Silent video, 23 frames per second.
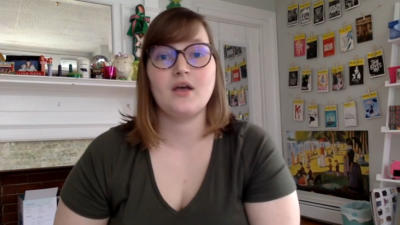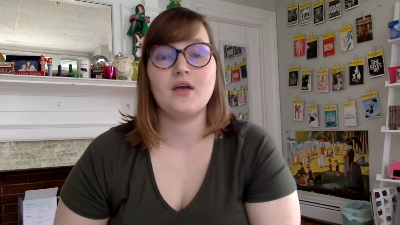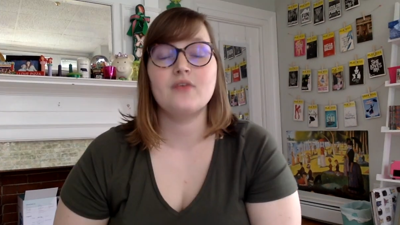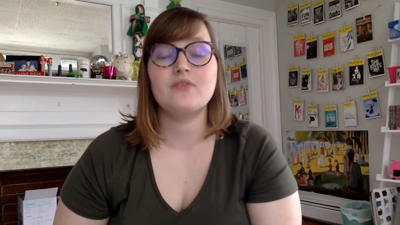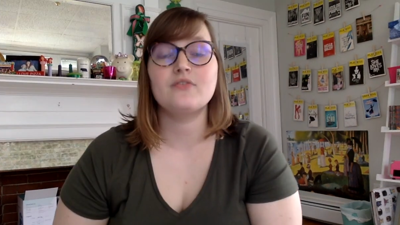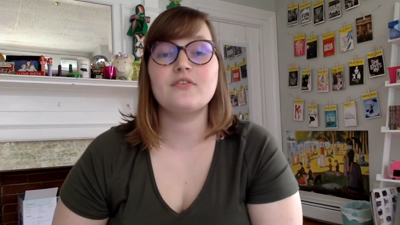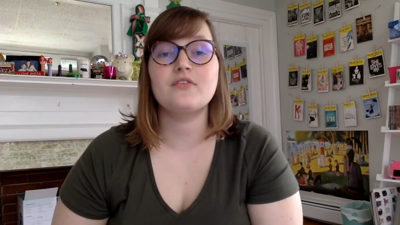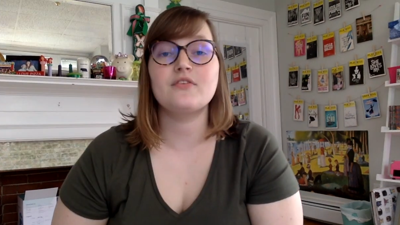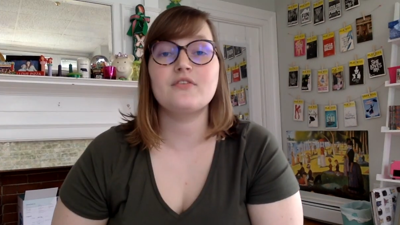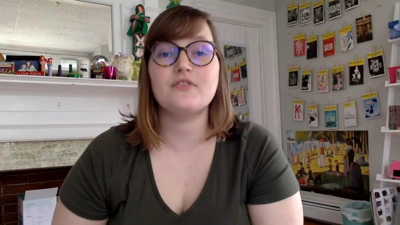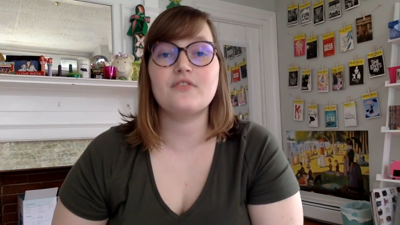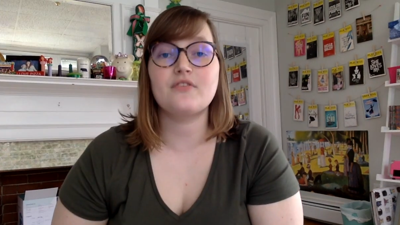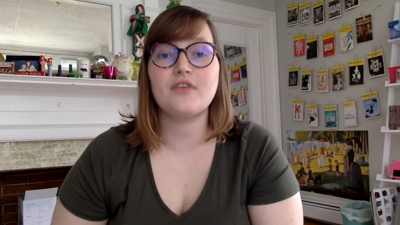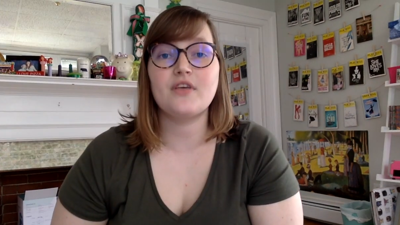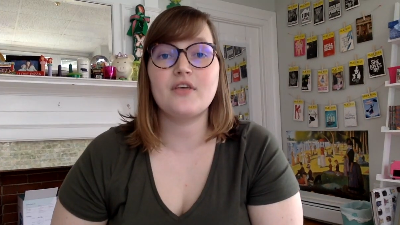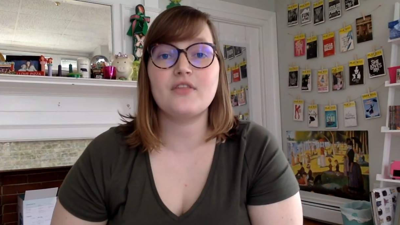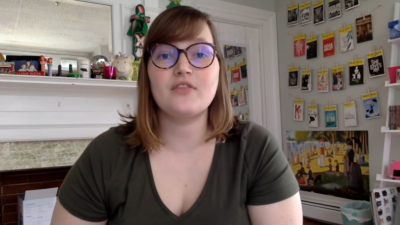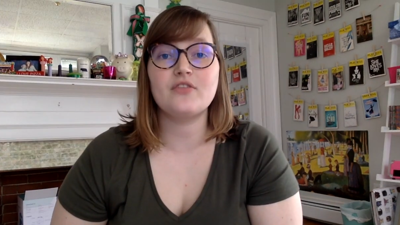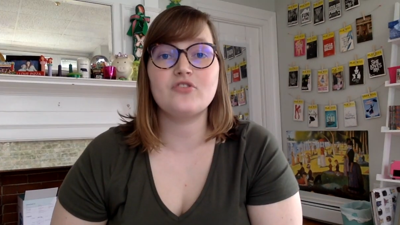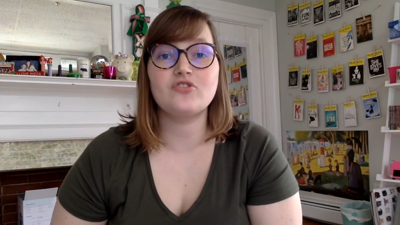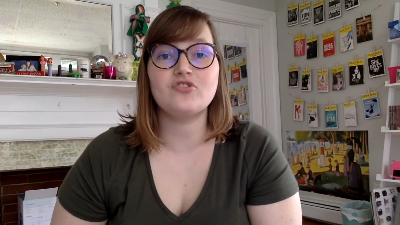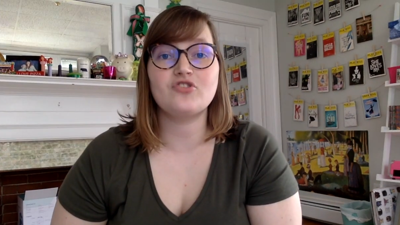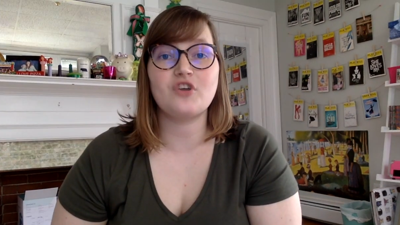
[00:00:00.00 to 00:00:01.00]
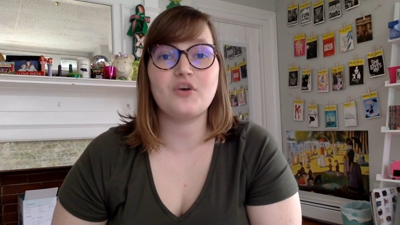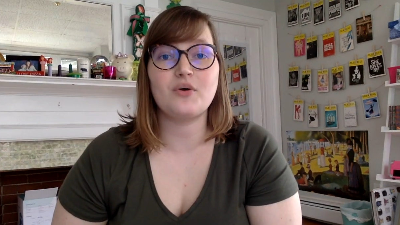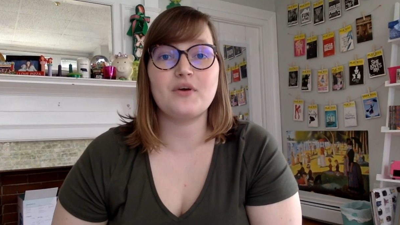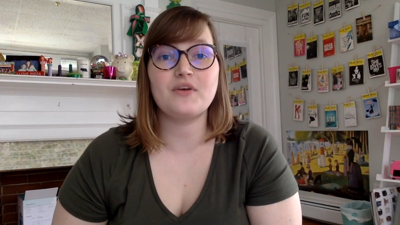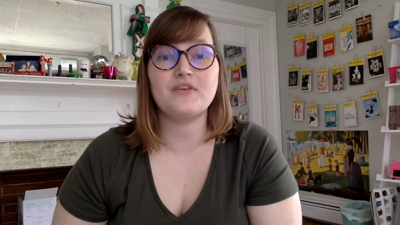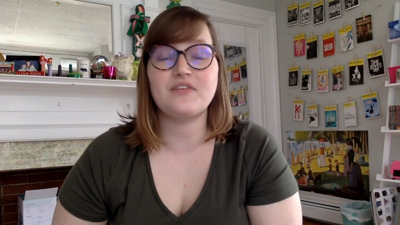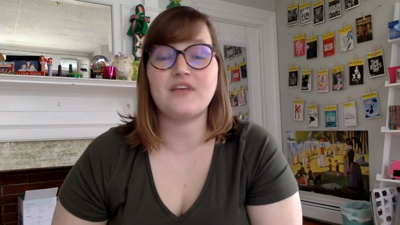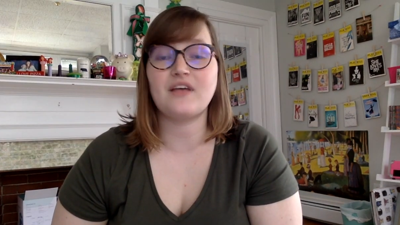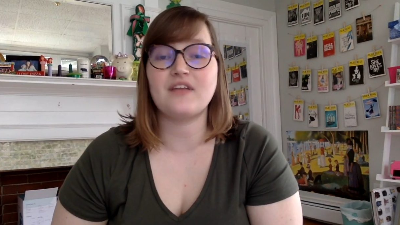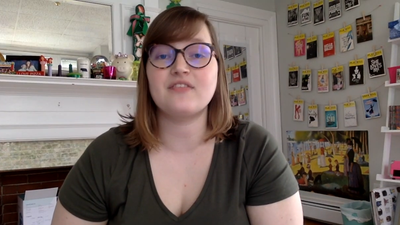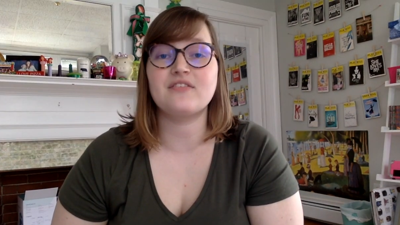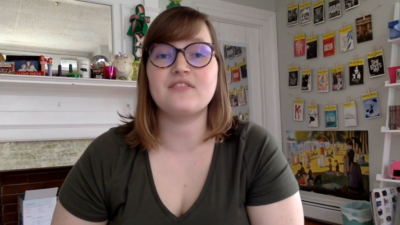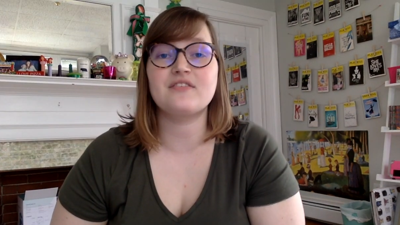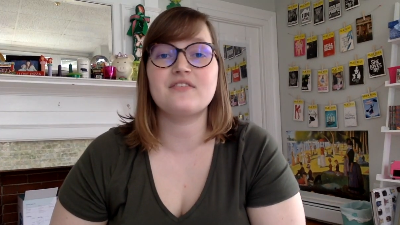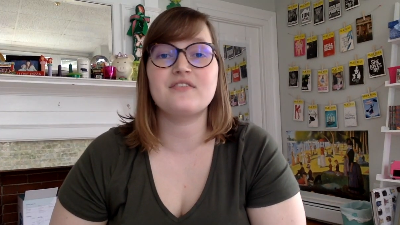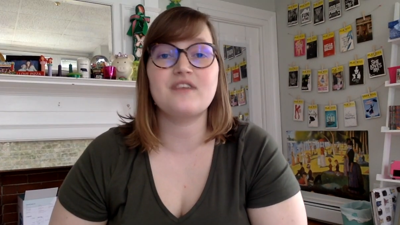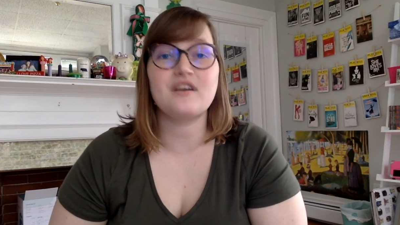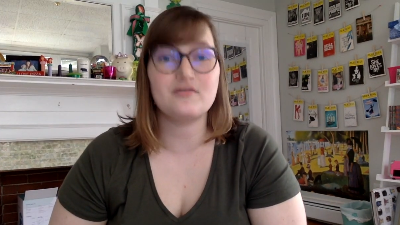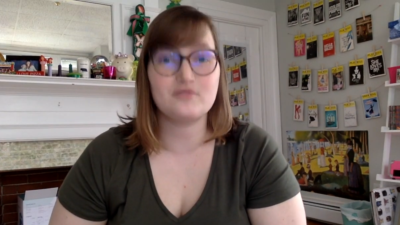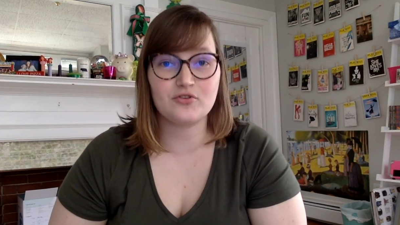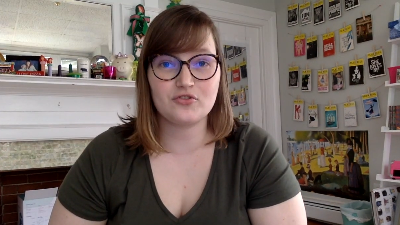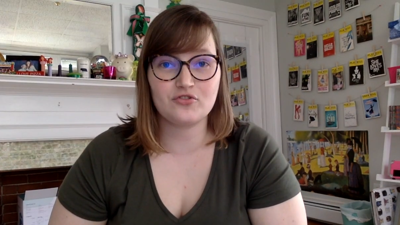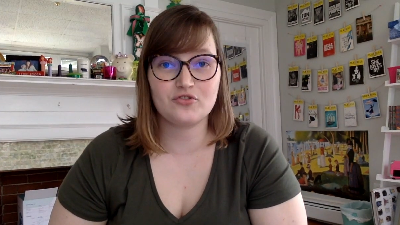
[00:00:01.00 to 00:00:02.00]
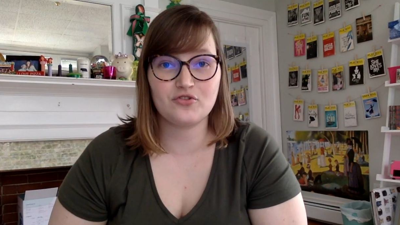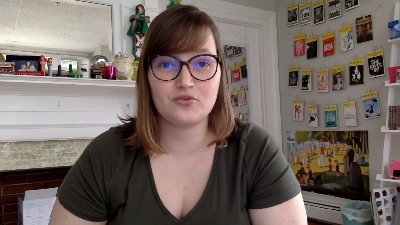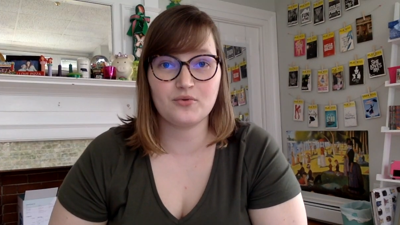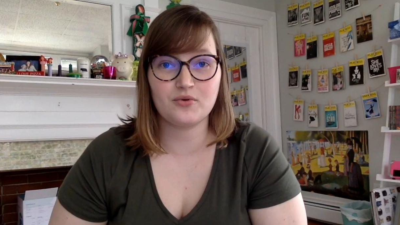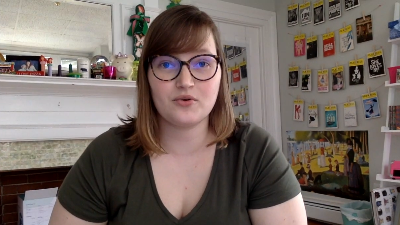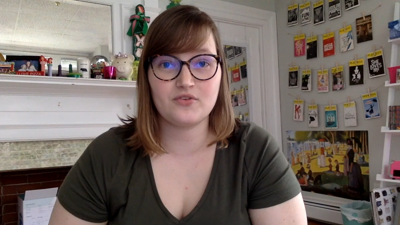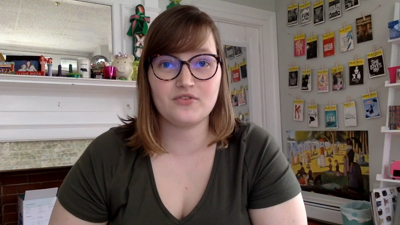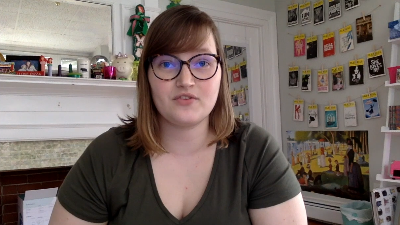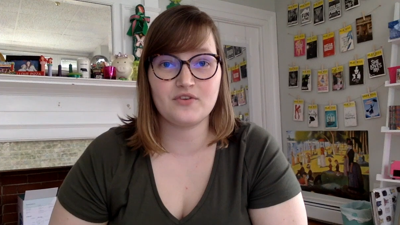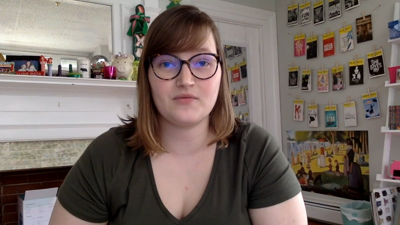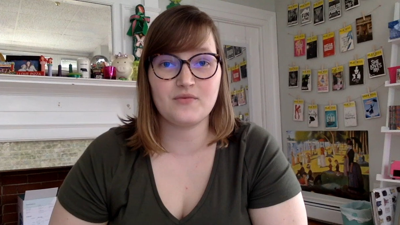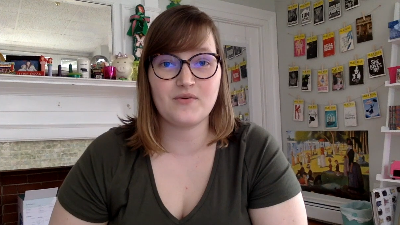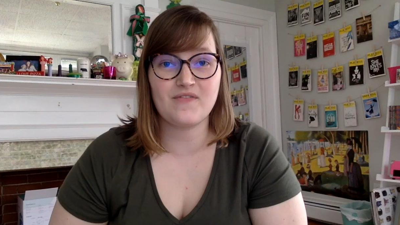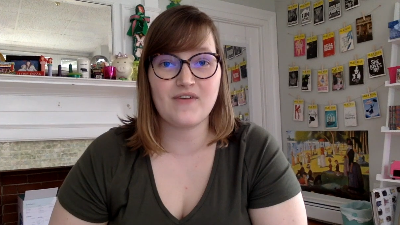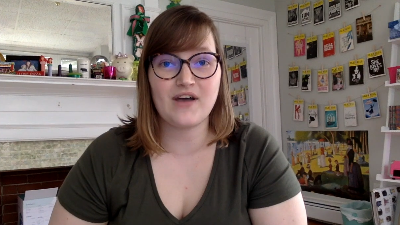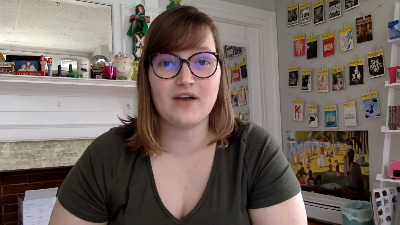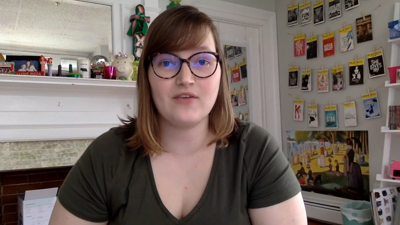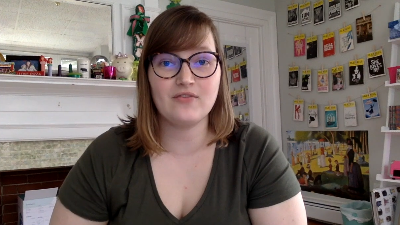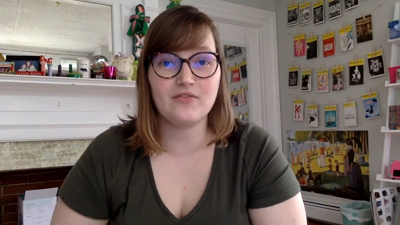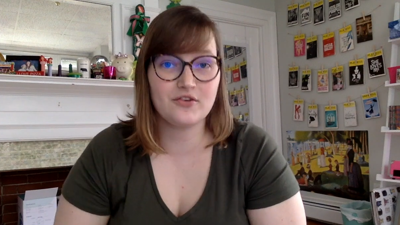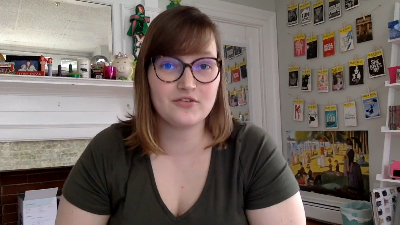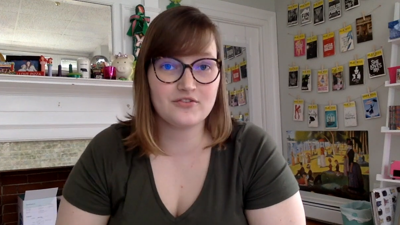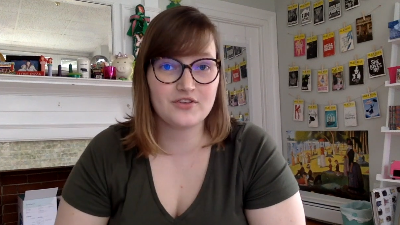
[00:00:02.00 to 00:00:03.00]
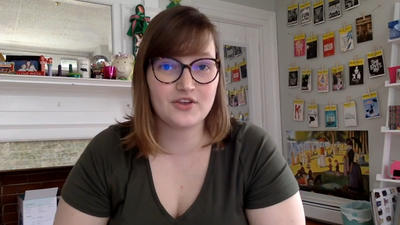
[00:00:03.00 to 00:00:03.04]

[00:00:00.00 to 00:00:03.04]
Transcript: Since then, the show has had several tours and revivals,